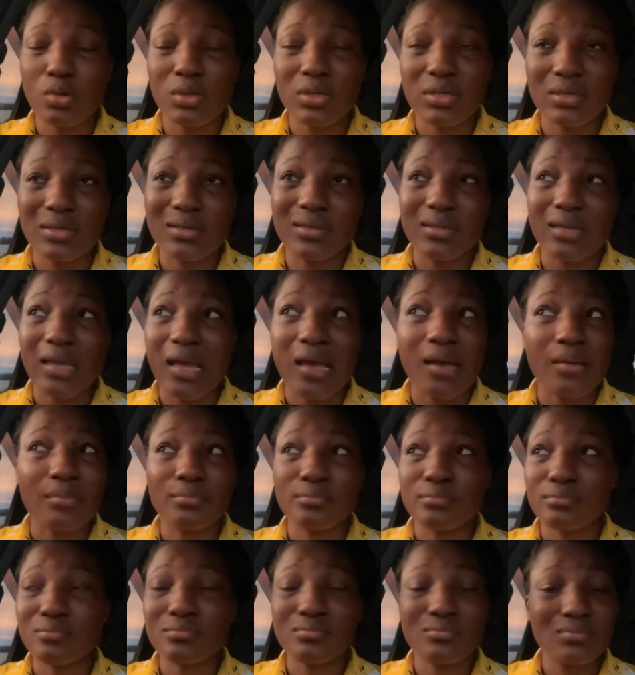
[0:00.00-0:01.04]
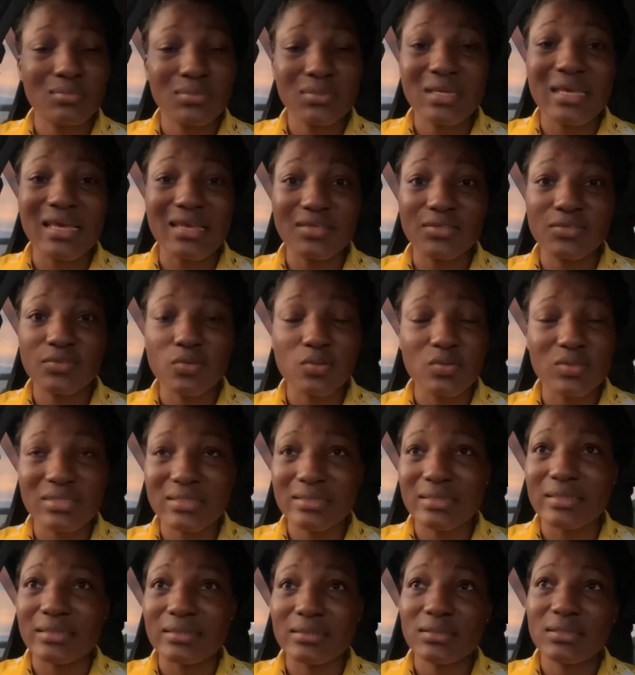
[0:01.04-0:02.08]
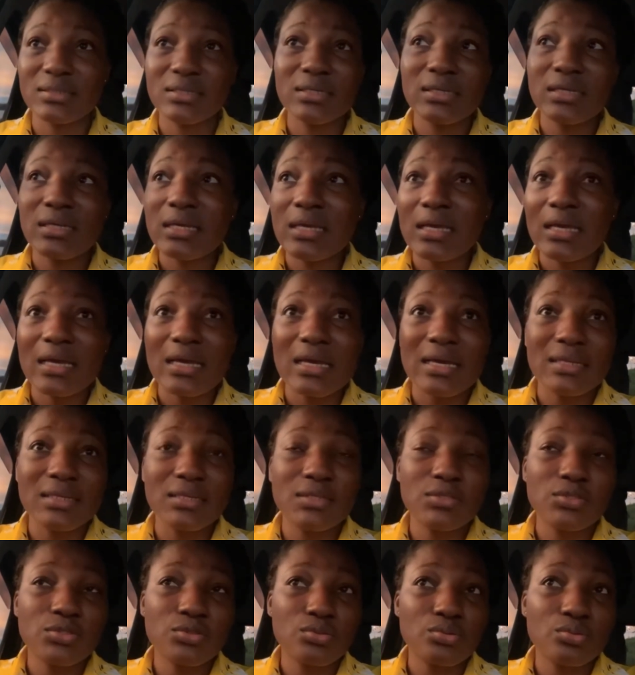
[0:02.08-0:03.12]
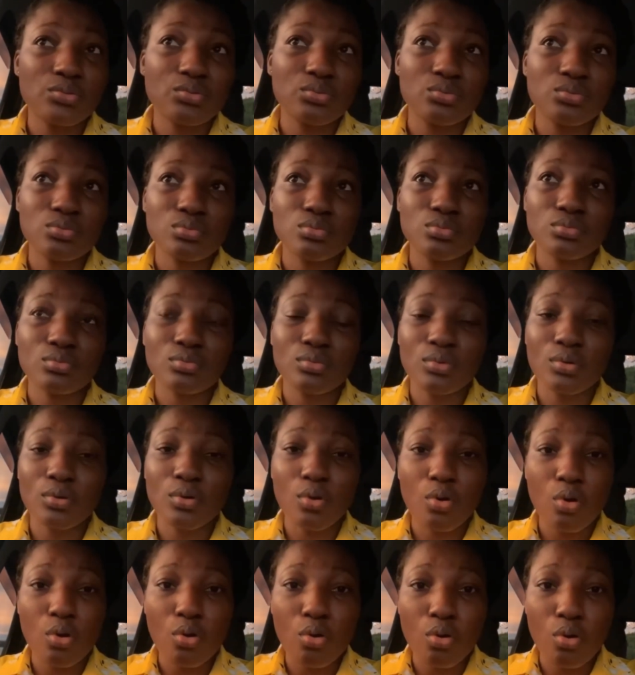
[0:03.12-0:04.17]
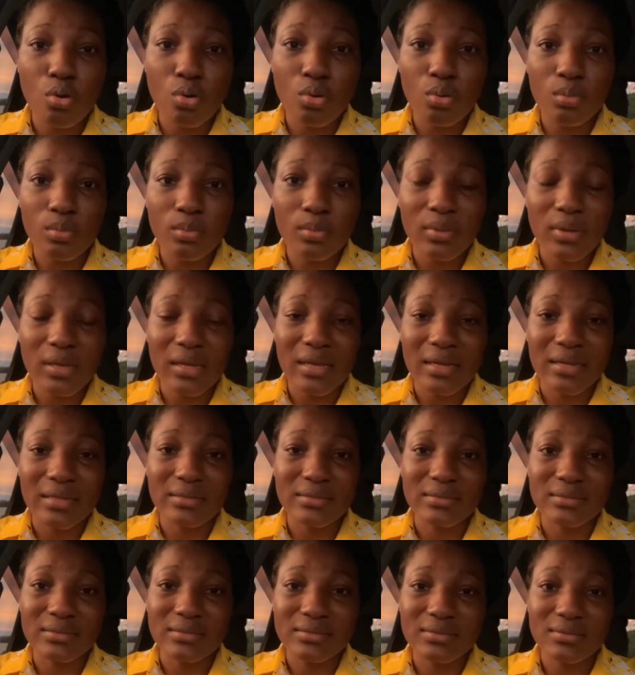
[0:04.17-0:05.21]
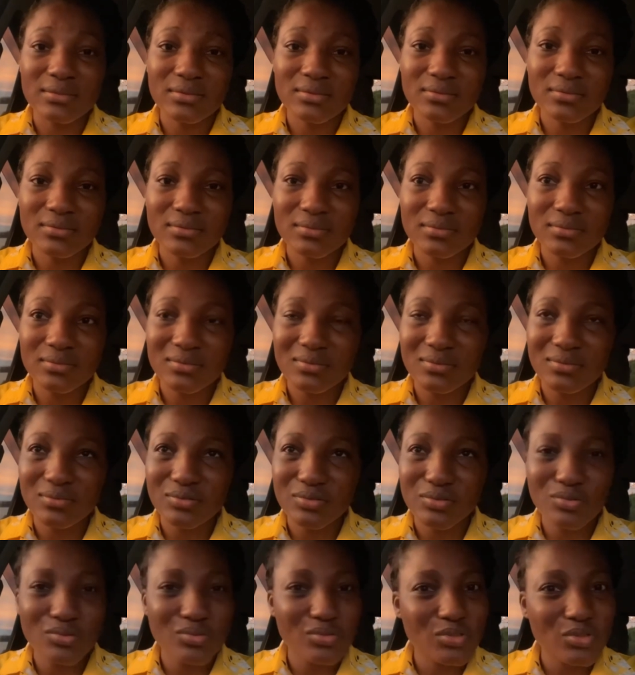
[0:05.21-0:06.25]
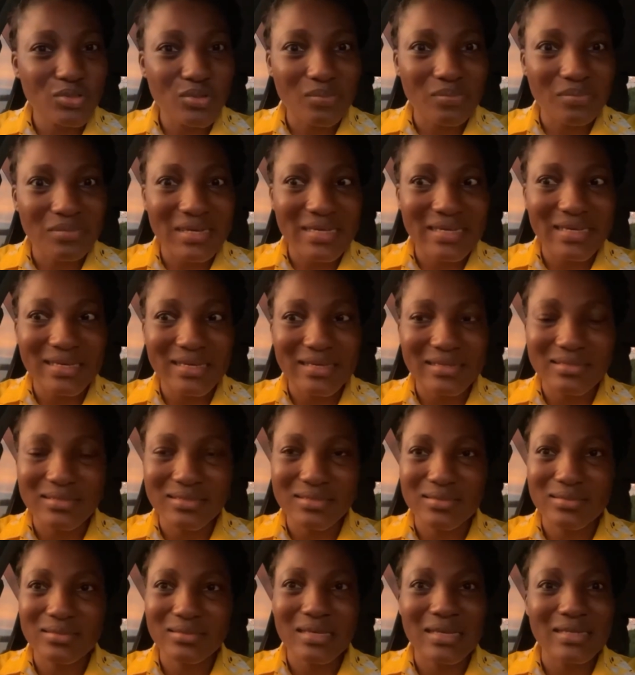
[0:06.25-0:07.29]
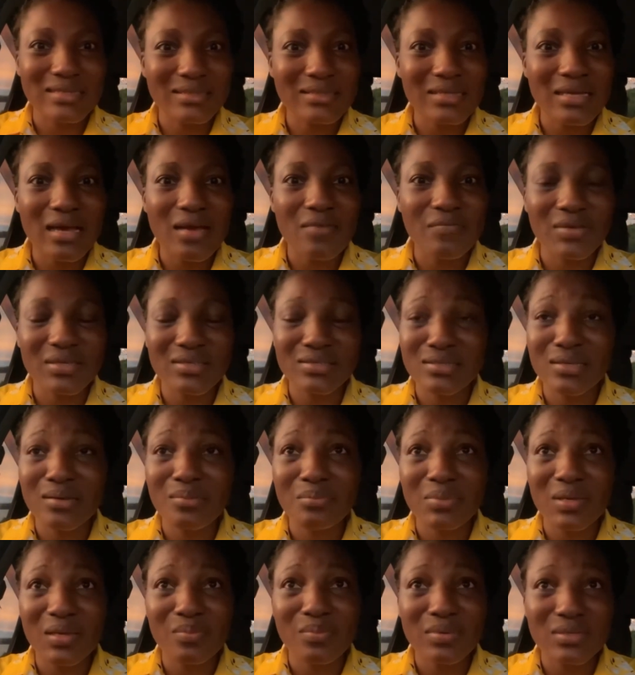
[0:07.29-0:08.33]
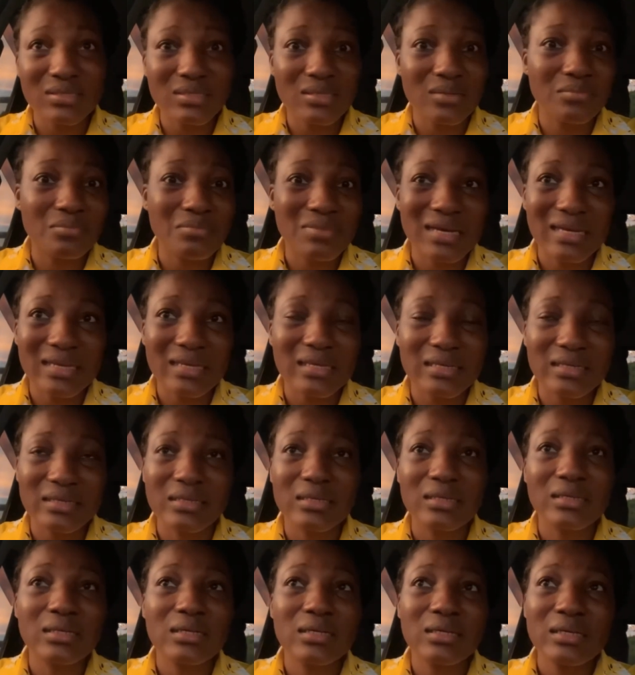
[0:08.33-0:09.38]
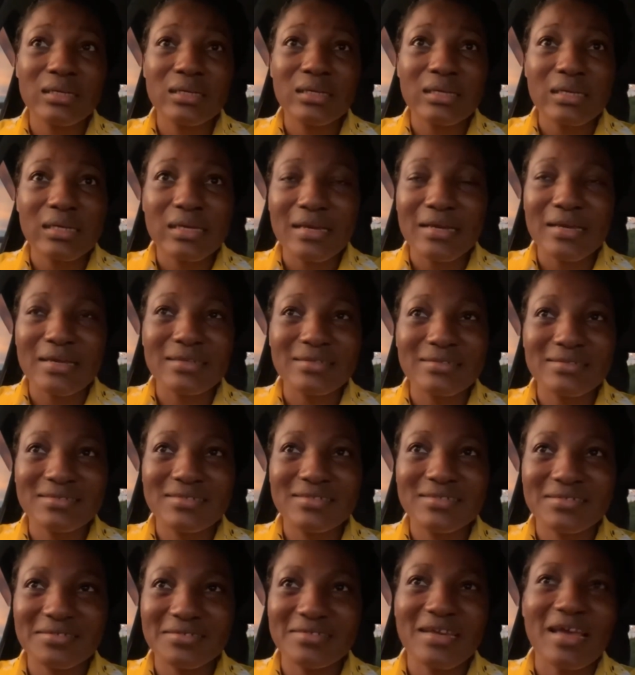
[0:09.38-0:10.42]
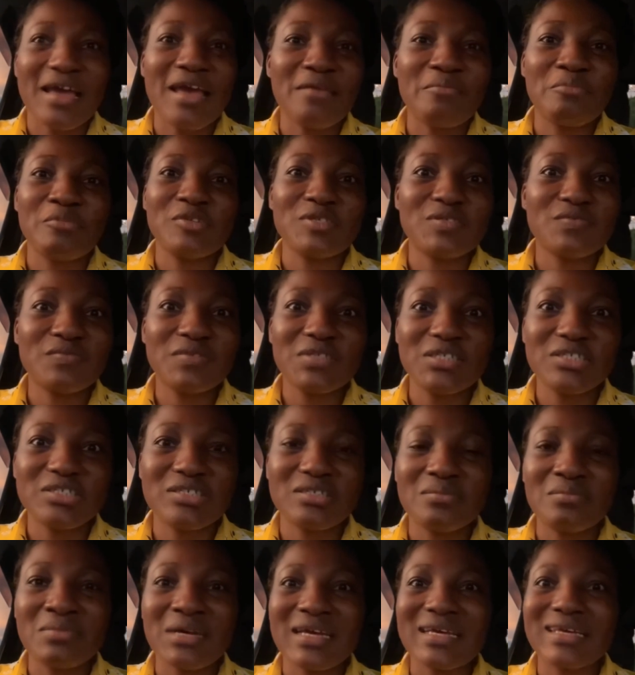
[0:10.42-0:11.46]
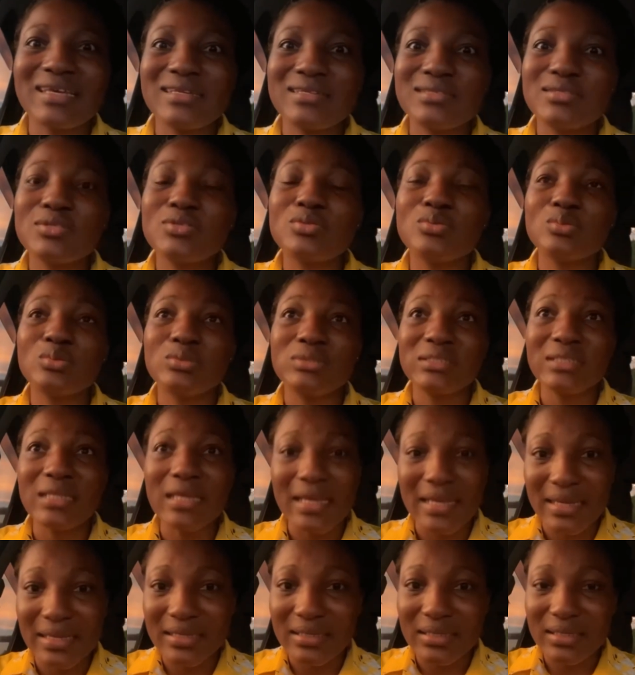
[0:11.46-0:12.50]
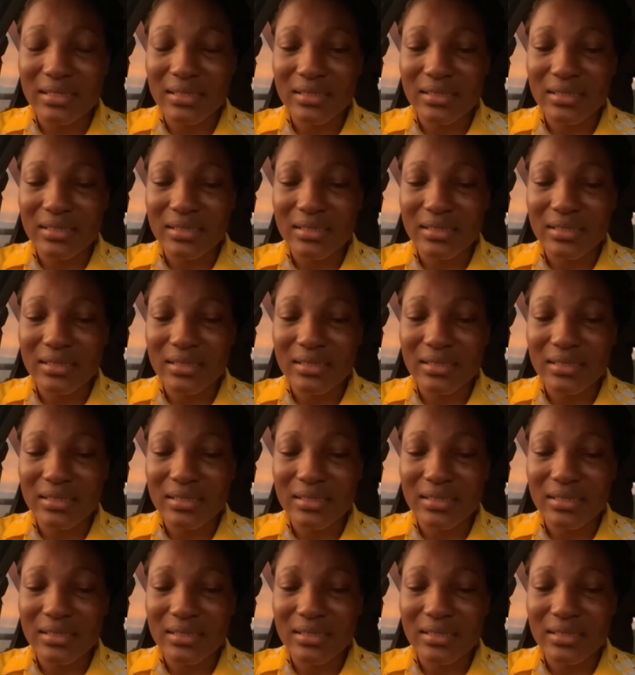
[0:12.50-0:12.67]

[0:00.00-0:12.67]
again. I'm exhausted. I need to go home and do some markings. I still have exam papers and marking, and I must finish the marking today